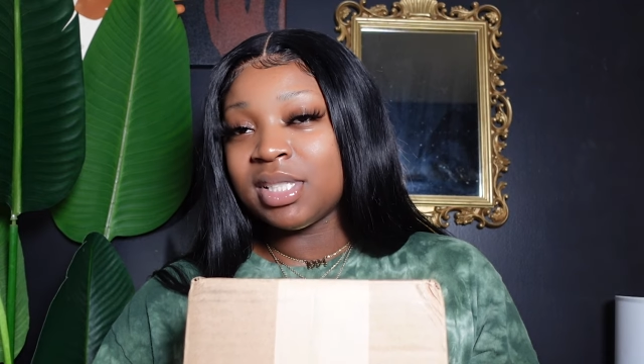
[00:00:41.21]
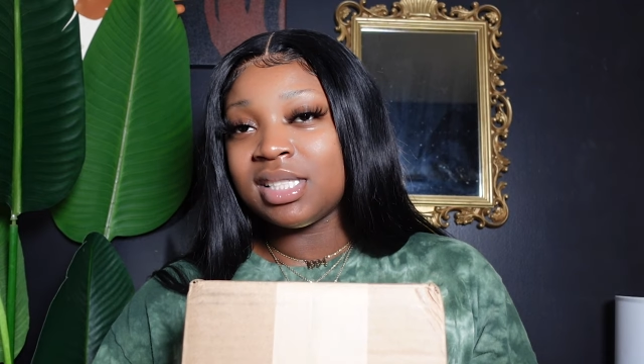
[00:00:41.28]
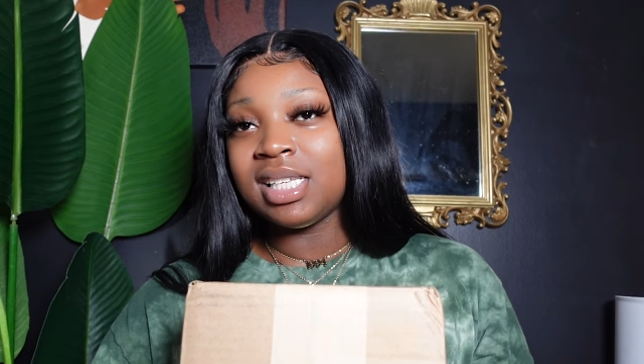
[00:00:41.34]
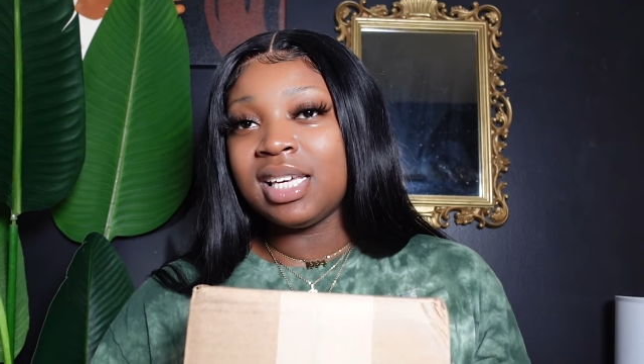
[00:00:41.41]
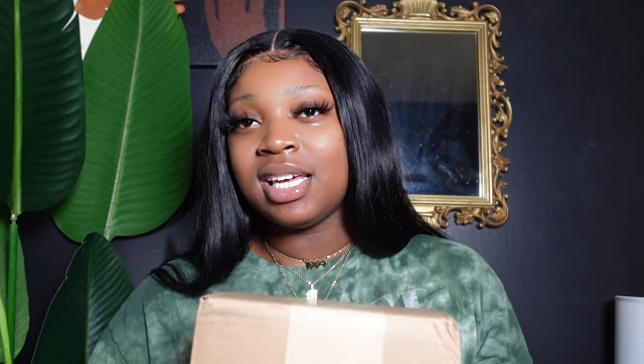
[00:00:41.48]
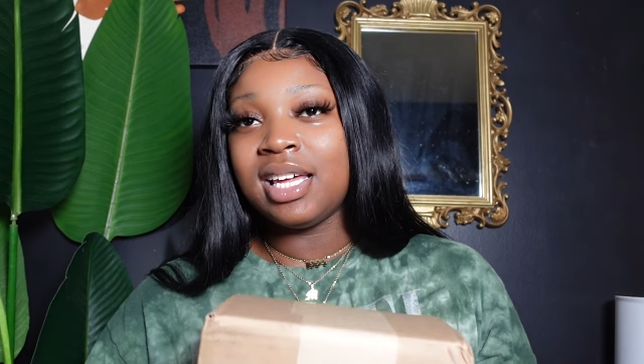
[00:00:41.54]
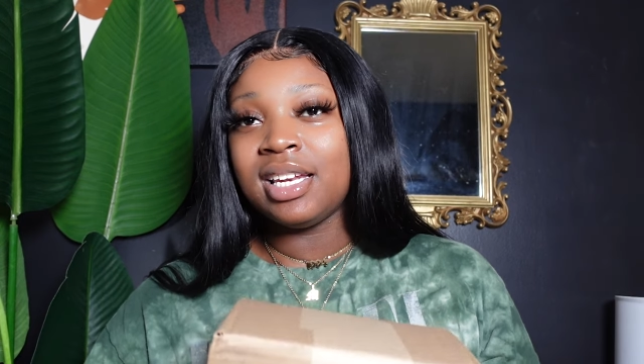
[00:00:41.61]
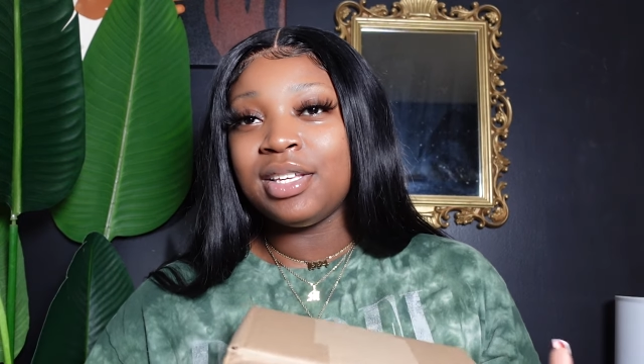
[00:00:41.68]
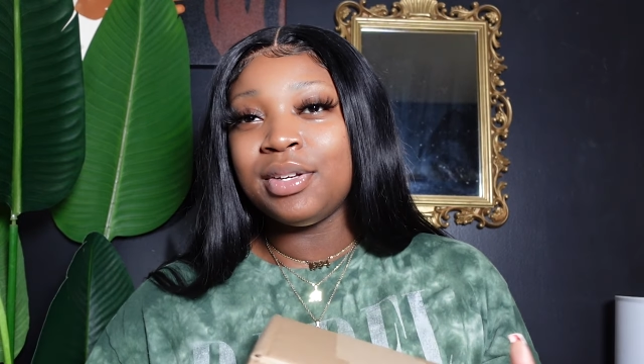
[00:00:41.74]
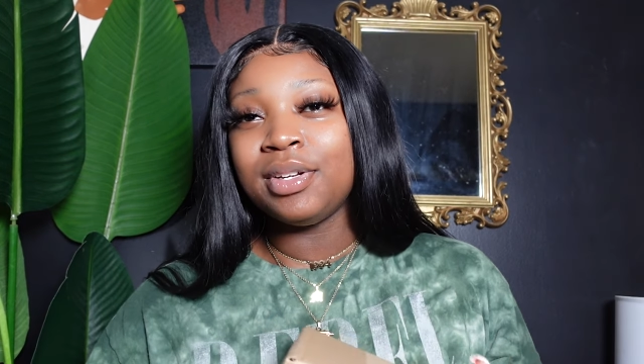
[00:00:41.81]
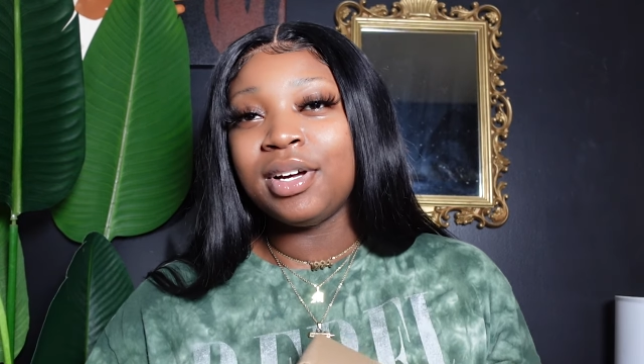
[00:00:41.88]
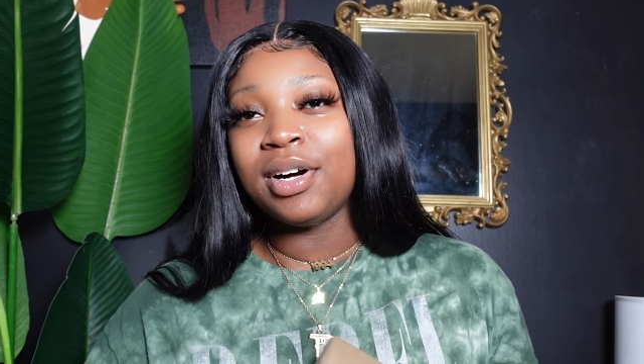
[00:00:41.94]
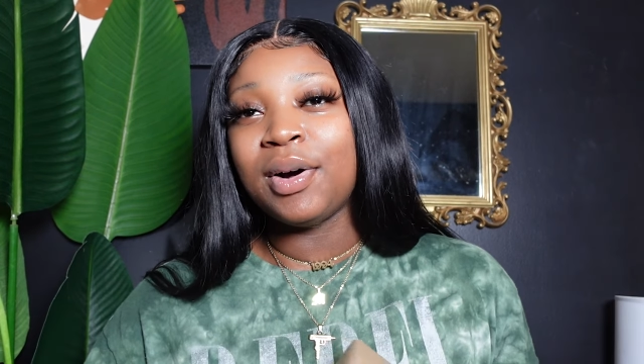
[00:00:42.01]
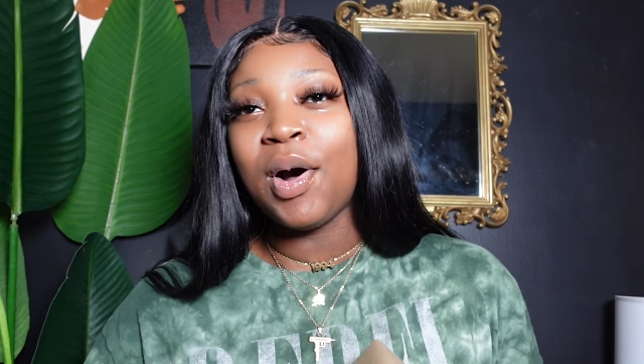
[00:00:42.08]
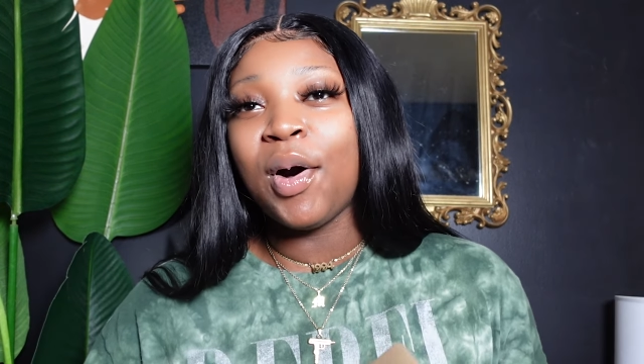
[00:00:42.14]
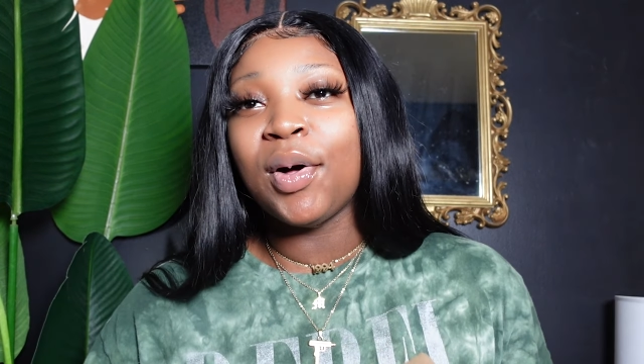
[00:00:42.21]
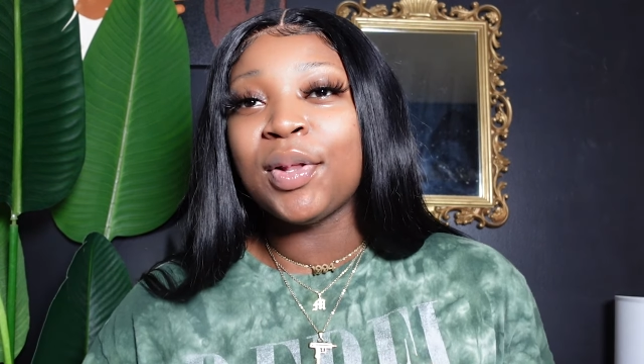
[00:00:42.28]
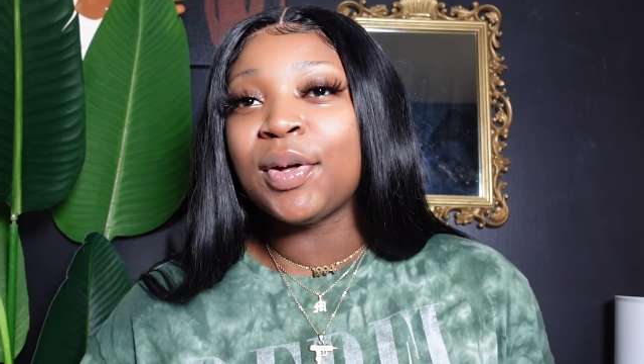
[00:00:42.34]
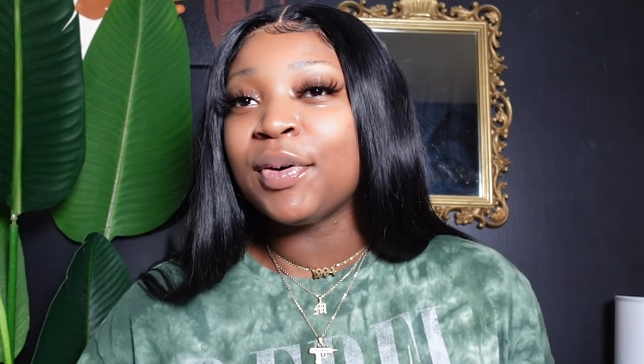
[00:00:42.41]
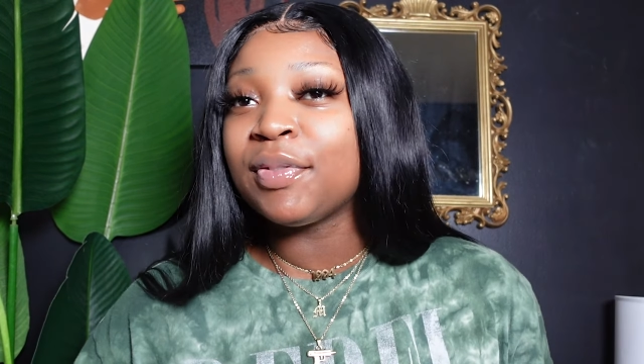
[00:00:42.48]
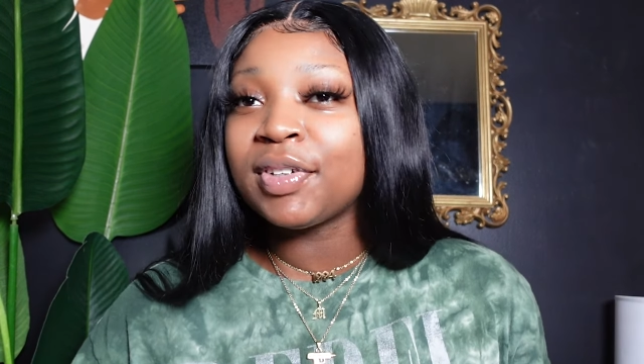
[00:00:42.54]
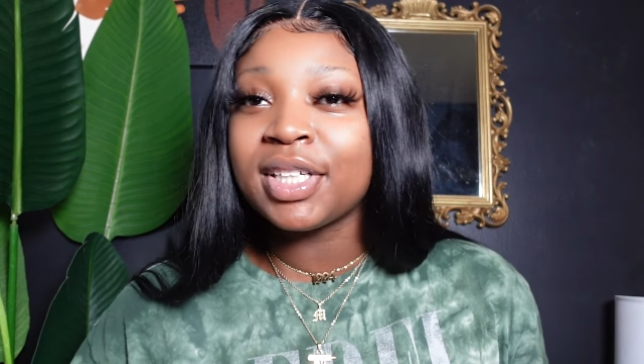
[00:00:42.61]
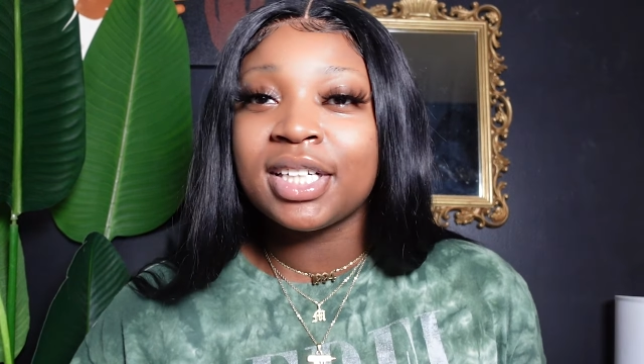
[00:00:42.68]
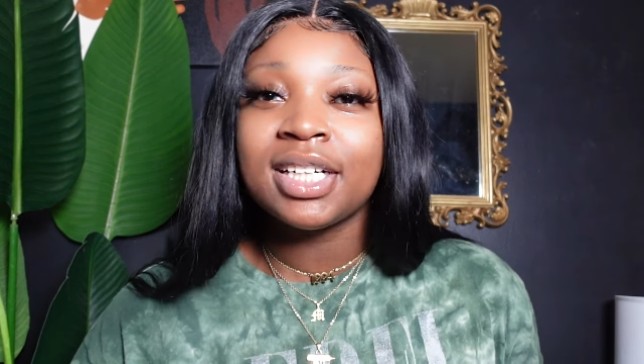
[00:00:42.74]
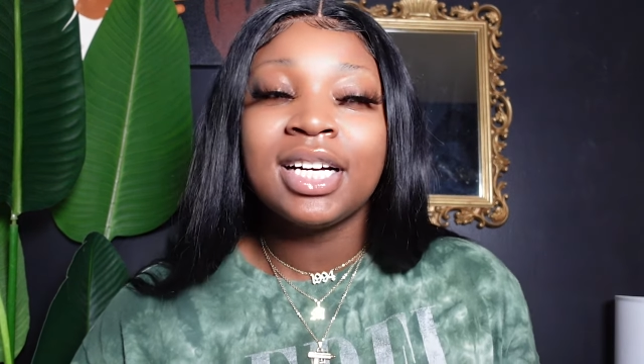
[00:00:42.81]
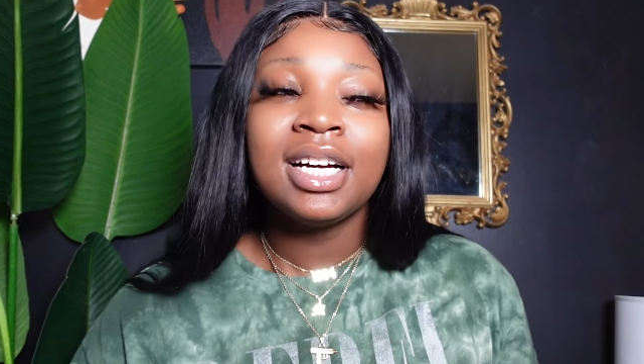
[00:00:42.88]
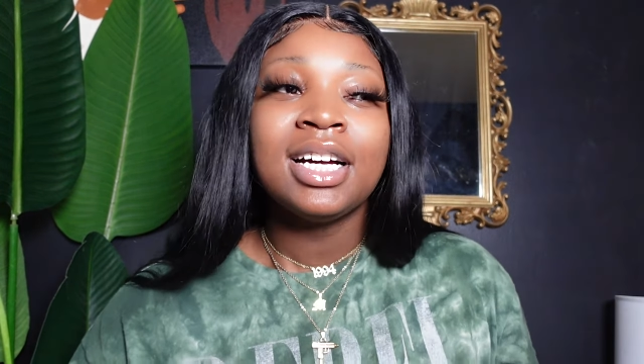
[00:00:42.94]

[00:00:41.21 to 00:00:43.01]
seeing you know all over